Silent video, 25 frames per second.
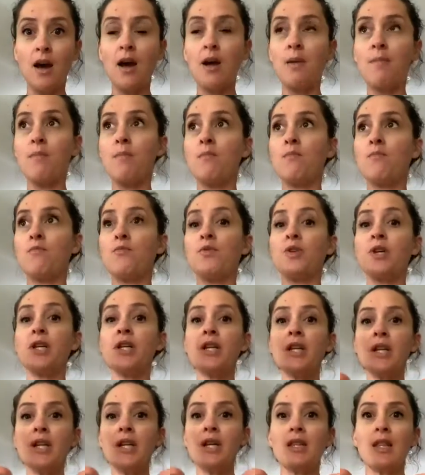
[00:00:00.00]
I'm
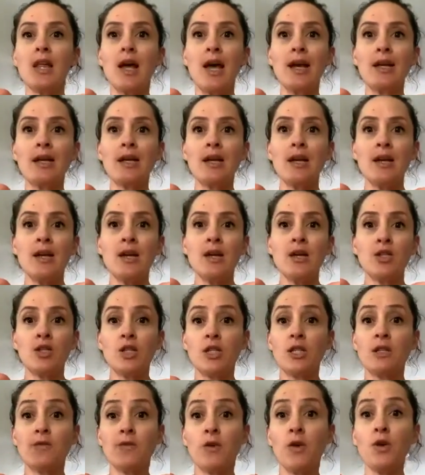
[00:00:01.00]
really like
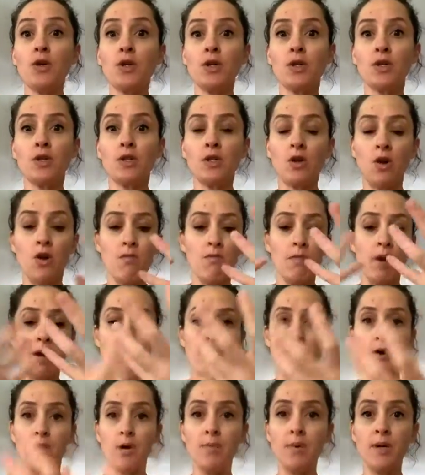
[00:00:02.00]
just focused on my
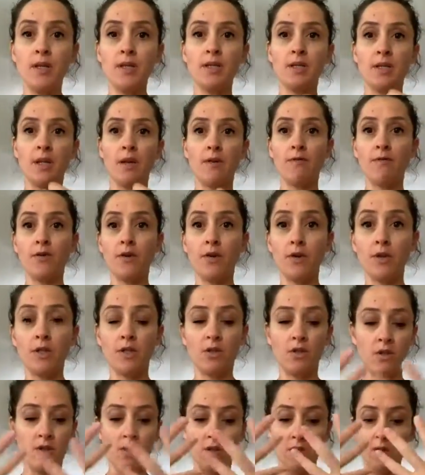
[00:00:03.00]
purpose, and I'm
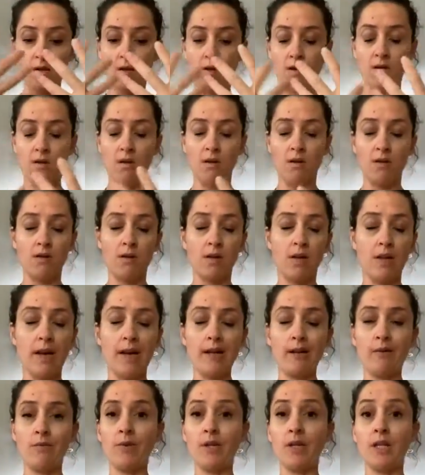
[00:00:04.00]
focused on
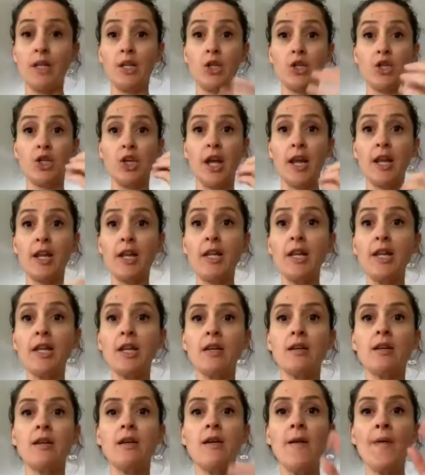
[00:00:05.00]
like really
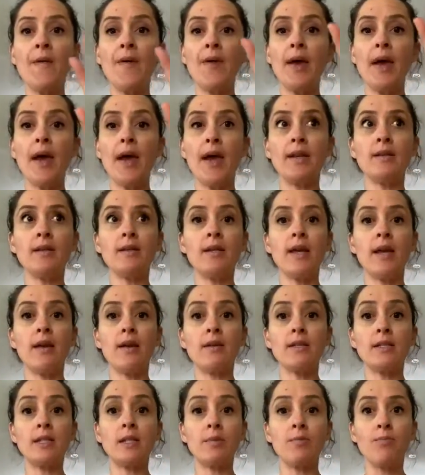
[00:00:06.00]
channeling and
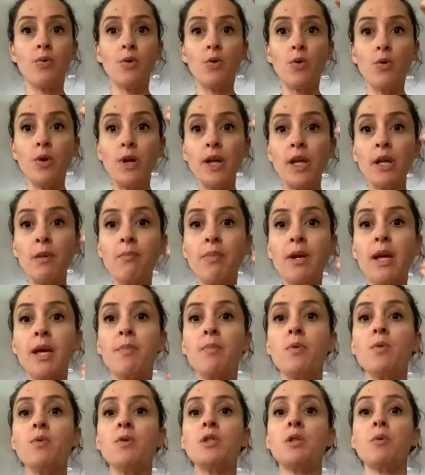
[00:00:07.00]
supporting
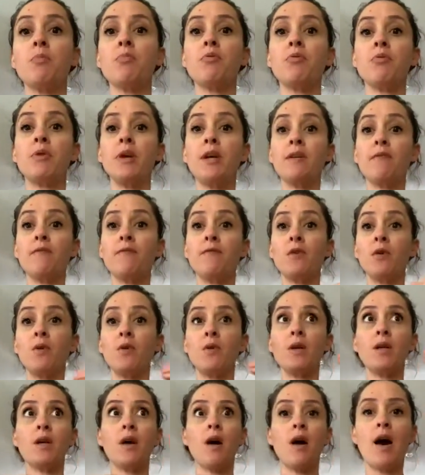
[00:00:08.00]
people to bring
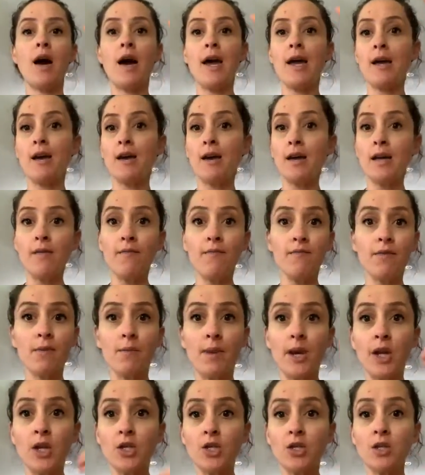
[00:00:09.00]
forward higher
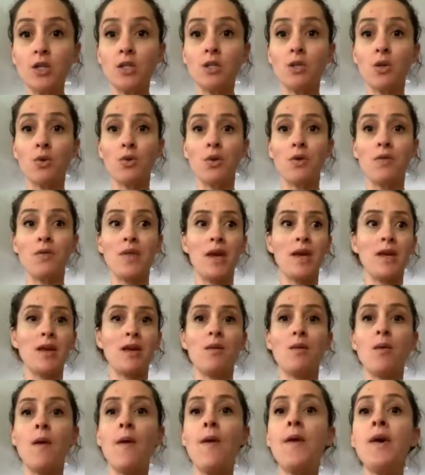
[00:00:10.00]
information so that they
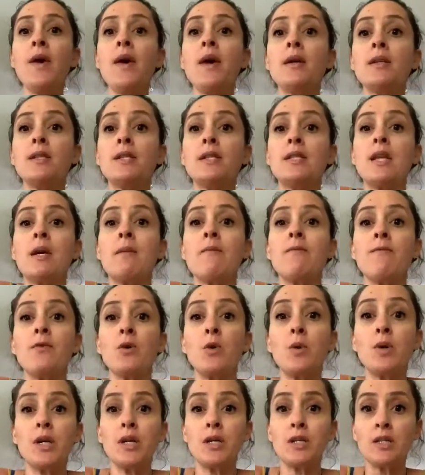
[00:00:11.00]
can step
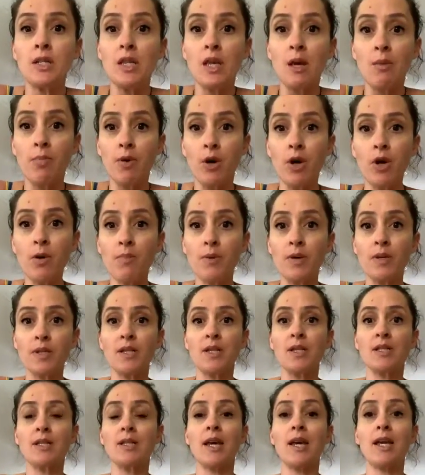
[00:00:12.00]
forward into their purpose.
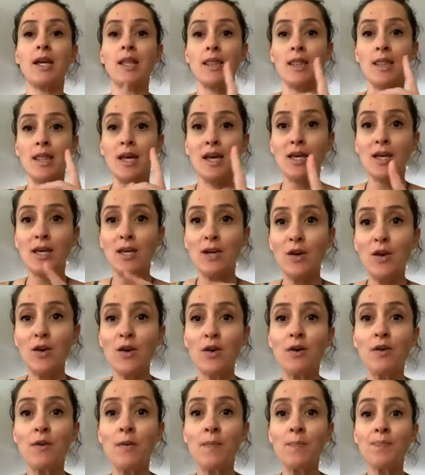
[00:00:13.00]
And he's like, there you
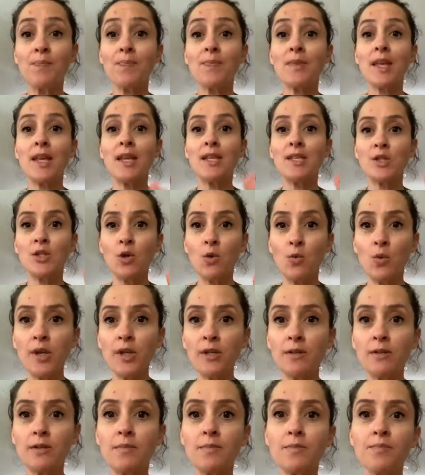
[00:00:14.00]
go, it's your
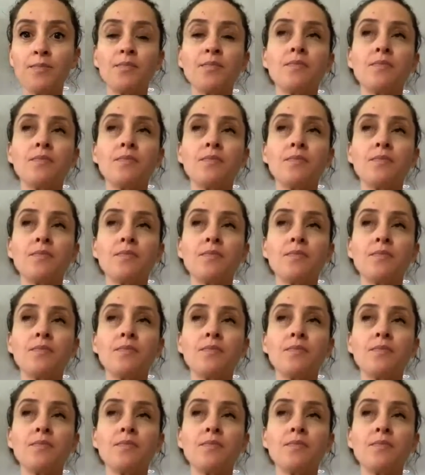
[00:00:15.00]
will.